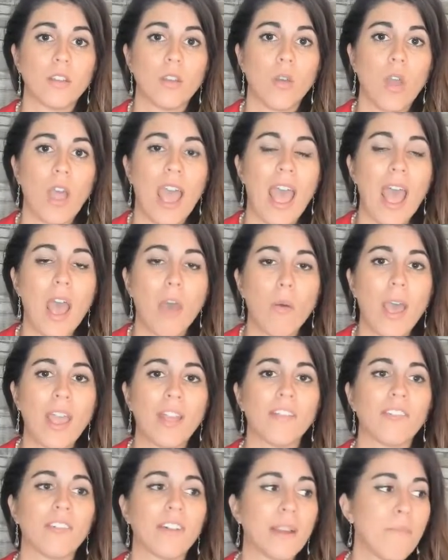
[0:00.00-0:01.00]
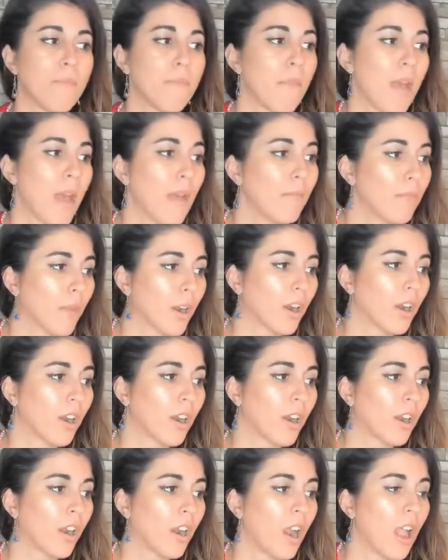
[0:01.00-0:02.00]
how I
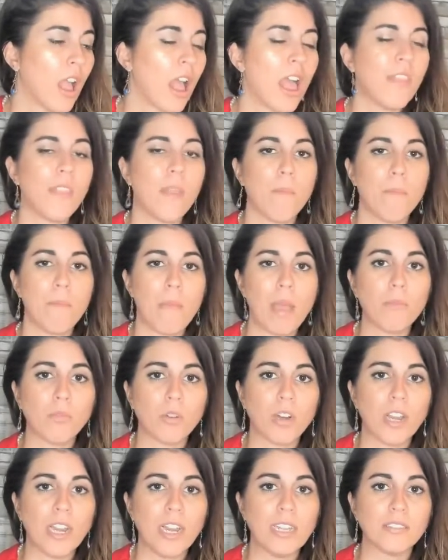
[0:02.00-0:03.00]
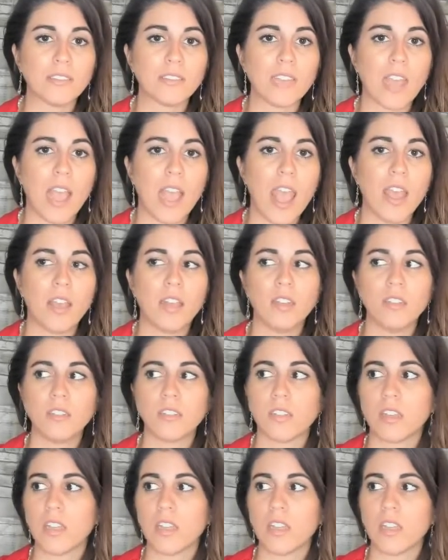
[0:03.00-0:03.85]
remember, and the memories, and